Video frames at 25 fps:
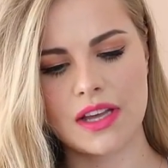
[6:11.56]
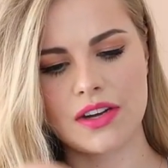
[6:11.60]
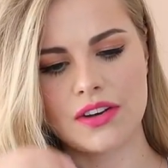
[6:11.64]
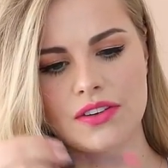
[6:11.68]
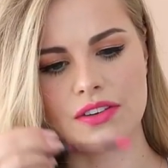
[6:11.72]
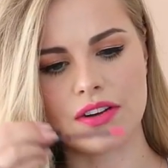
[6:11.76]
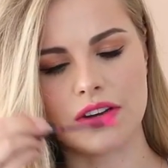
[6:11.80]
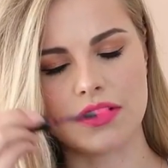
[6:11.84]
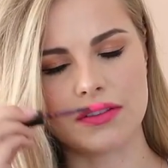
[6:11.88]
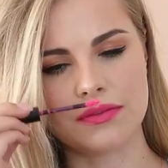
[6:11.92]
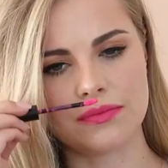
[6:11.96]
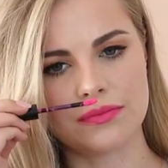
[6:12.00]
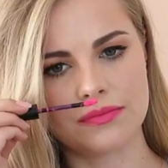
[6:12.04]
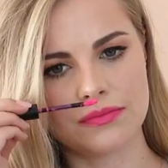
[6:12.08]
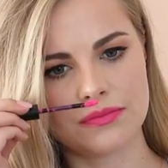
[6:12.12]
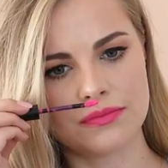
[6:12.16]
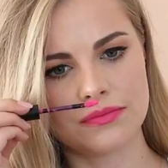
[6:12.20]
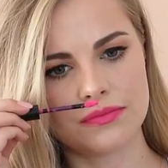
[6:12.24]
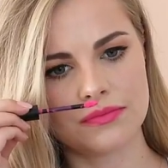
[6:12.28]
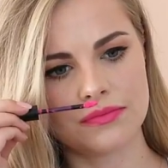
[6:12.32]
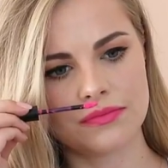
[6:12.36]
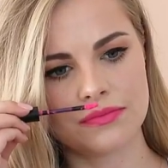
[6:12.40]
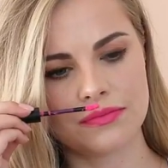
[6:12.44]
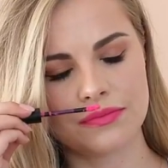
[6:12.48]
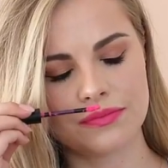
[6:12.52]
I don't know.
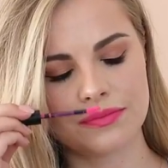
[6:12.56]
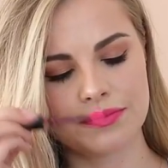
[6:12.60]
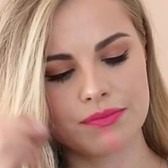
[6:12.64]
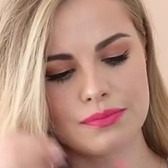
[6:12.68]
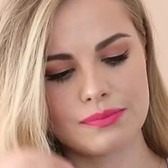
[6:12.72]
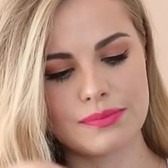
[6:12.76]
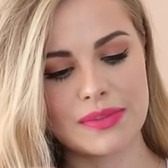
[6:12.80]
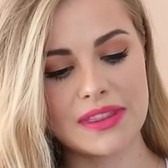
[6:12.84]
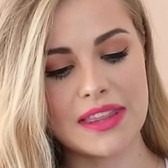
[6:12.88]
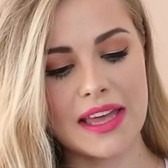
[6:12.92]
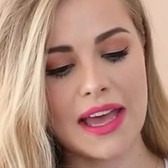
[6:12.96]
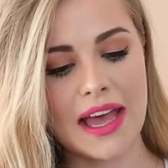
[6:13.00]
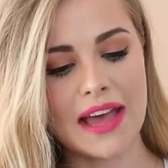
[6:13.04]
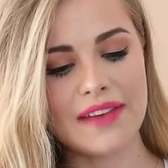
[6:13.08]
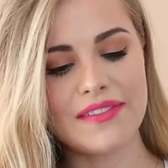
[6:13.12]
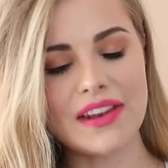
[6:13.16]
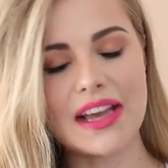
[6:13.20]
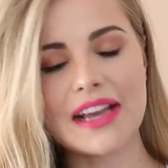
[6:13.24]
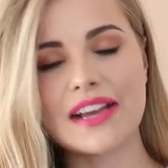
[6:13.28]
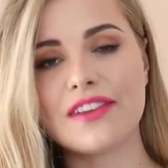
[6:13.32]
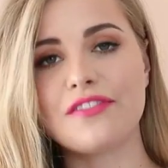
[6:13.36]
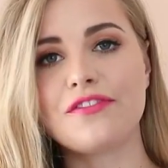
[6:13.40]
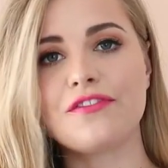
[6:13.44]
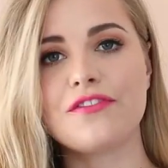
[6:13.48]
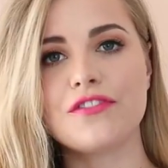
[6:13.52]
But they have
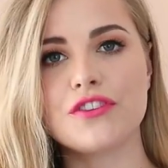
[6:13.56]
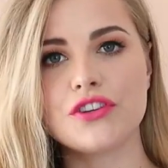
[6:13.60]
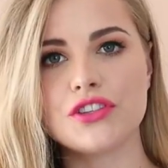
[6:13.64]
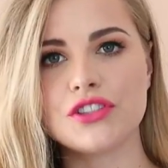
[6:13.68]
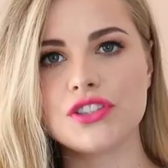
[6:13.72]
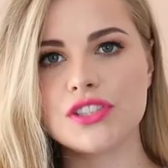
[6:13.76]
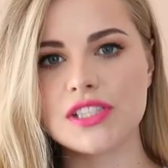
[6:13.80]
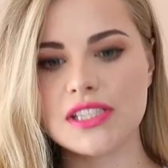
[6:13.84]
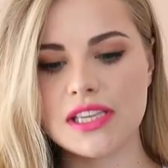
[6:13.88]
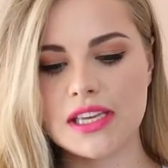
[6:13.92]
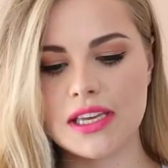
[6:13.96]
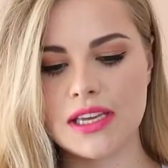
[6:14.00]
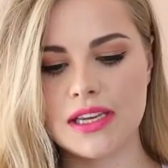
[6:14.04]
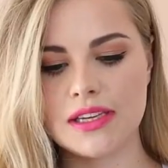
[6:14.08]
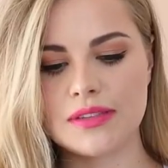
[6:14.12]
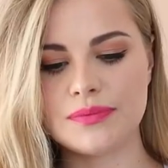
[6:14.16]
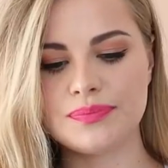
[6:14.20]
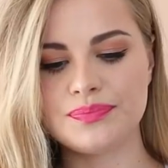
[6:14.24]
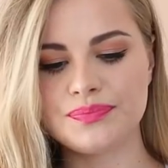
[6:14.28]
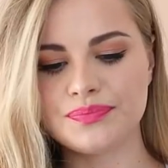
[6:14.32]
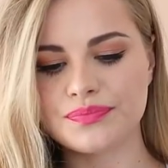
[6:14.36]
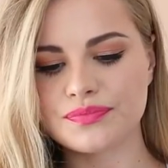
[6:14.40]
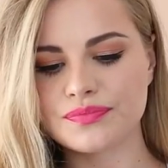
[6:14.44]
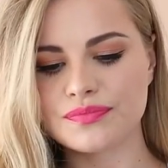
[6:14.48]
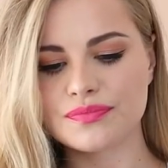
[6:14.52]
like a fruity,